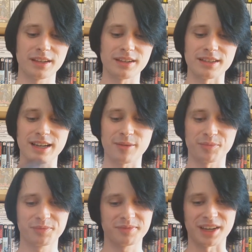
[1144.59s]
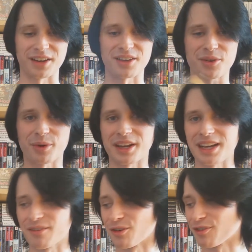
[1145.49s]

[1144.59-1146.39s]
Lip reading: yeah, another one I never